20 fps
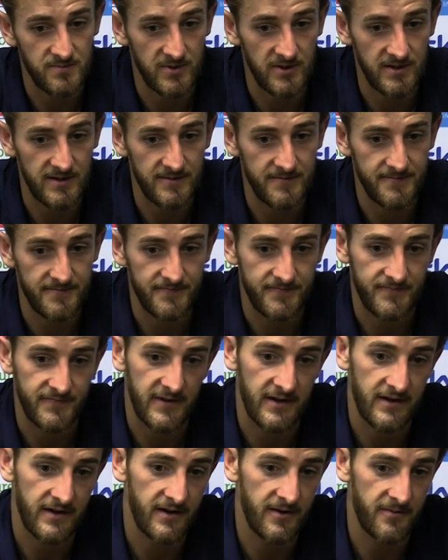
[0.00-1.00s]
But
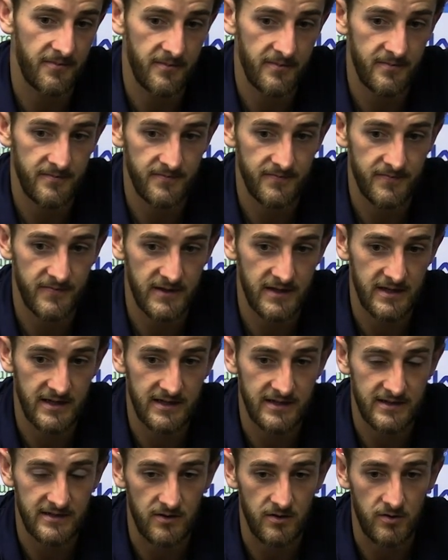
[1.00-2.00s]

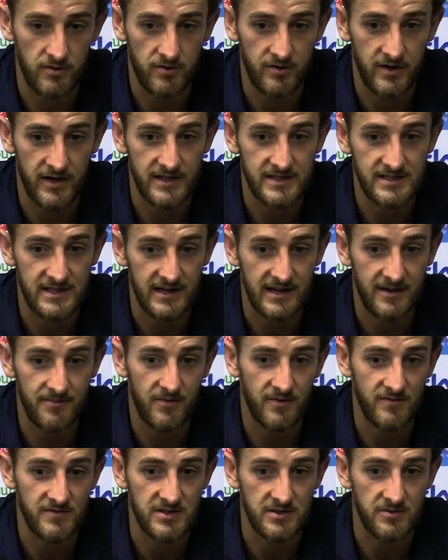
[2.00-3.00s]
yeah, all credit to
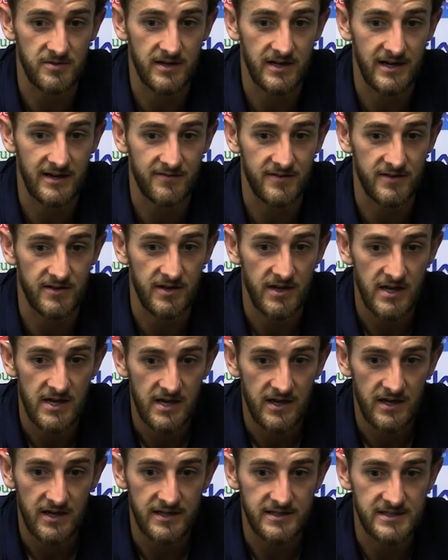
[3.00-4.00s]
them. Obviously we're going to have
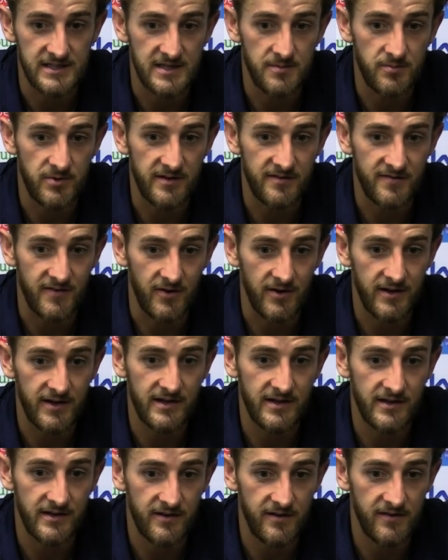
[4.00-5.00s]
a debrief on
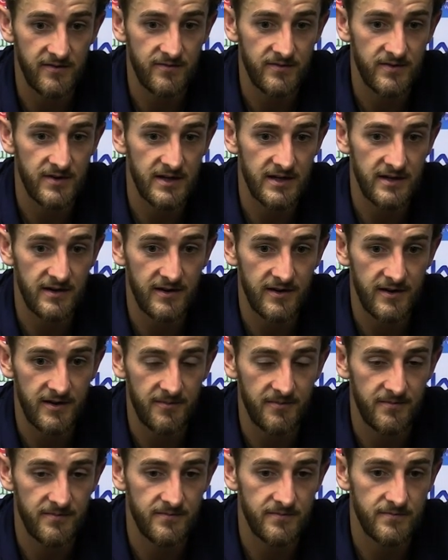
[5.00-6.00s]
it
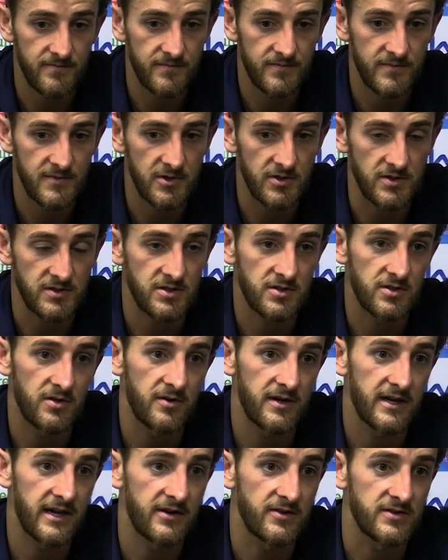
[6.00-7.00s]
and look to
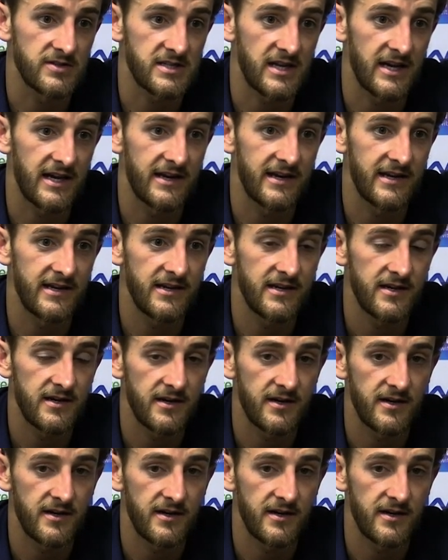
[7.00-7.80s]
go again on Saturday.